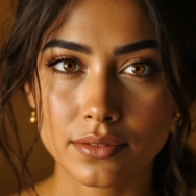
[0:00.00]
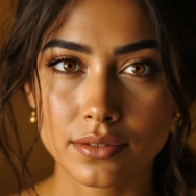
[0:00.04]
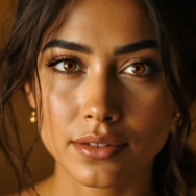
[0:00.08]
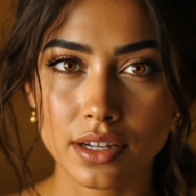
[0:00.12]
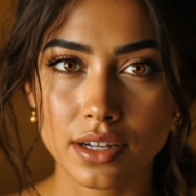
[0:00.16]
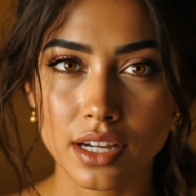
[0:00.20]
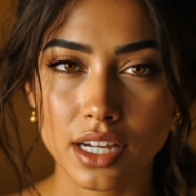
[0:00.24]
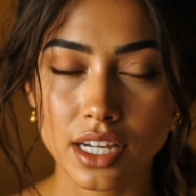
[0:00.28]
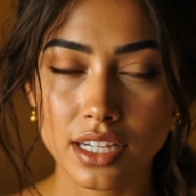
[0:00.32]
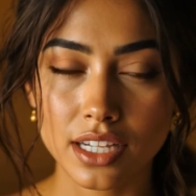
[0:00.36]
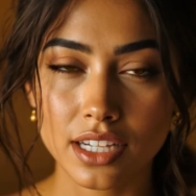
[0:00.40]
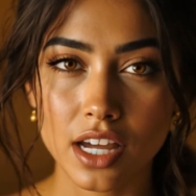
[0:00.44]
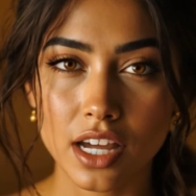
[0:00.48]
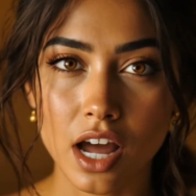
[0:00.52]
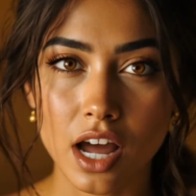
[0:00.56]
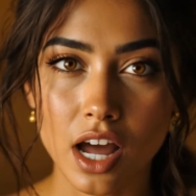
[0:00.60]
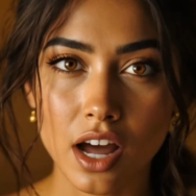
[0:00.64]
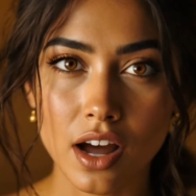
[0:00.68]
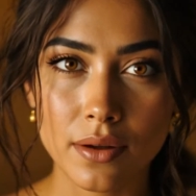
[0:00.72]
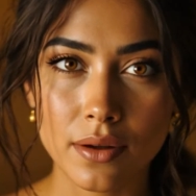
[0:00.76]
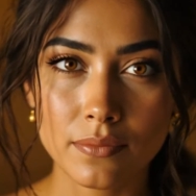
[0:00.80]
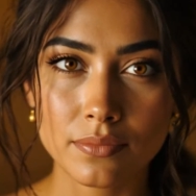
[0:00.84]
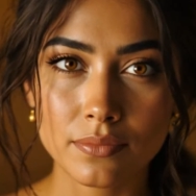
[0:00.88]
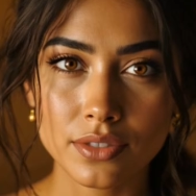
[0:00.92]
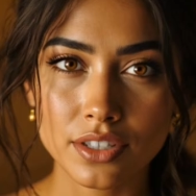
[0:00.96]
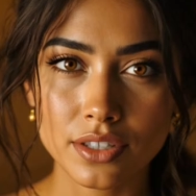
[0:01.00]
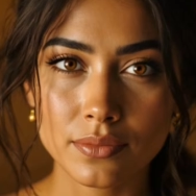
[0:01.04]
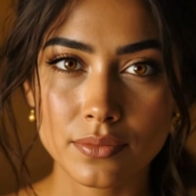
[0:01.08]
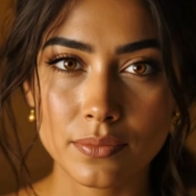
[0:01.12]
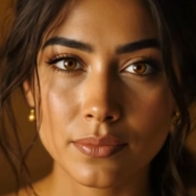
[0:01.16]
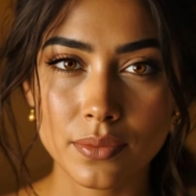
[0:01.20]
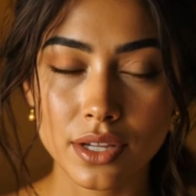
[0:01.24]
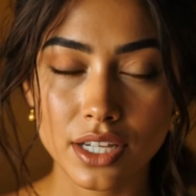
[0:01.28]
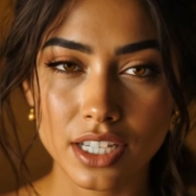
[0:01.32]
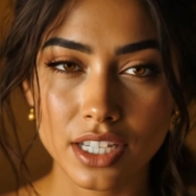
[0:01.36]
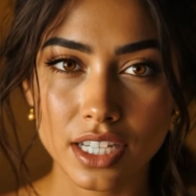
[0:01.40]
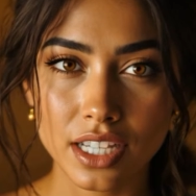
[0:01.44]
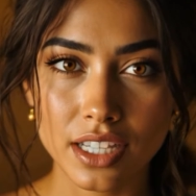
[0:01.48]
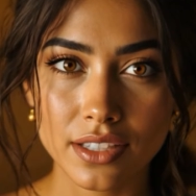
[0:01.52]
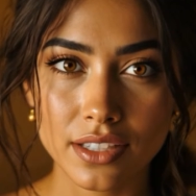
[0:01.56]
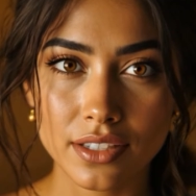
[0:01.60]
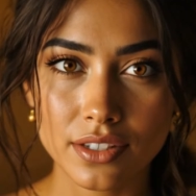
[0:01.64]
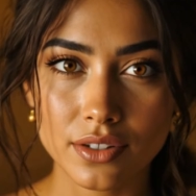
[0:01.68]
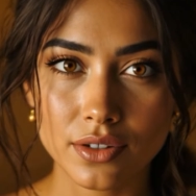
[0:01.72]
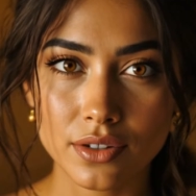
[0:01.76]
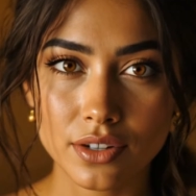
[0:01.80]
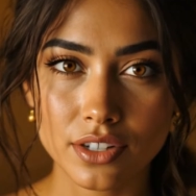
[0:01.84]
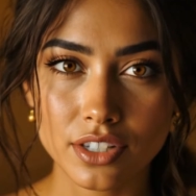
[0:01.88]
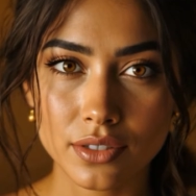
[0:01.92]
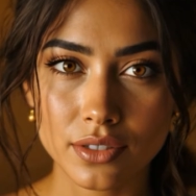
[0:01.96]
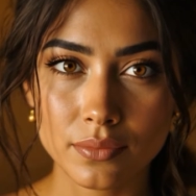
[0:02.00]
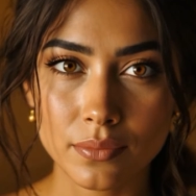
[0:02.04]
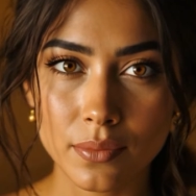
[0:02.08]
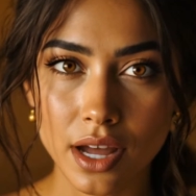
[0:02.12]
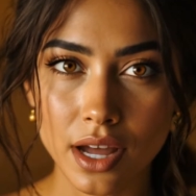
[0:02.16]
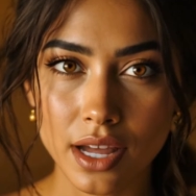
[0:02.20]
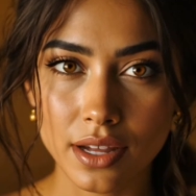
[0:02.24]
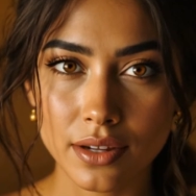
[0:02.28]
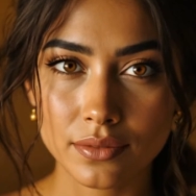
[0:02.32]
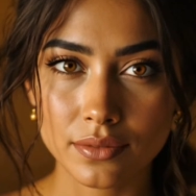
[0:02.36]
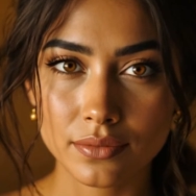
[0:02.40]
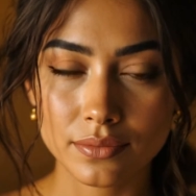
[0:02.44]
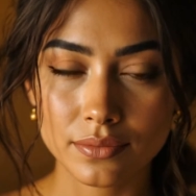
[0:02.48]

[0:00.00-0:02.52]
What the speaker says: It hums beneath your smile.